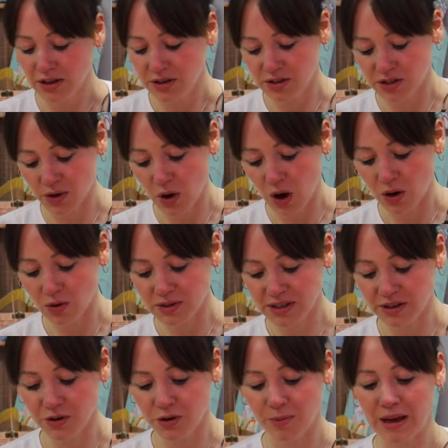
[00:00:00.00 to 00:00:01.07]
So
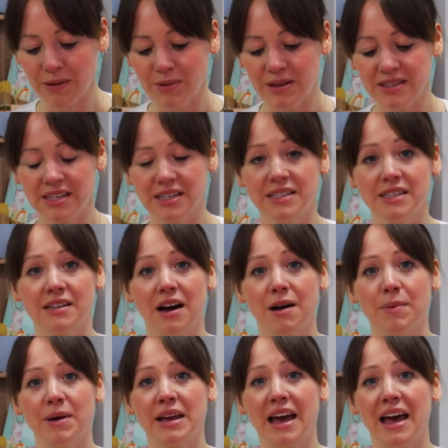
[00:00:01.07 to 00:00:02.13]
holding your baby seated
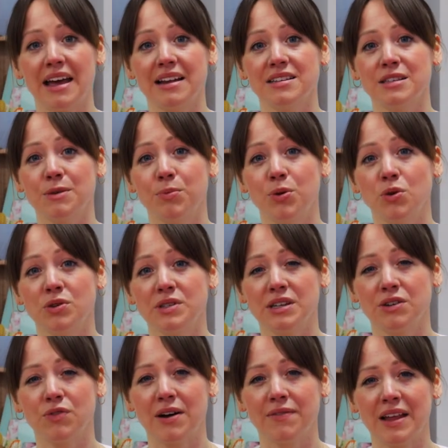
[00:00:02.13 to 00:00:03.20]
up, again
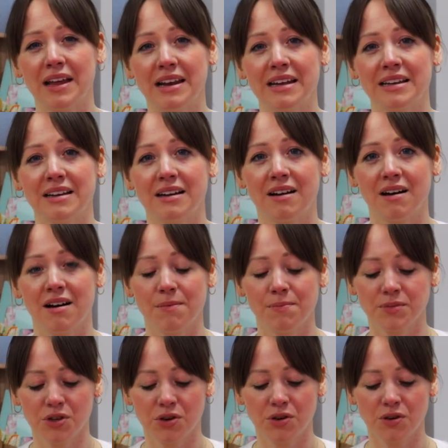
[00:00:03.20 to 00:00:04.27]
supporting around their little arm
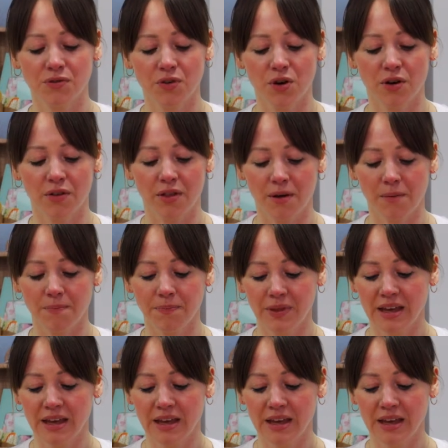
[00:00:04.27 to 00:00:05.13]
so you've got them.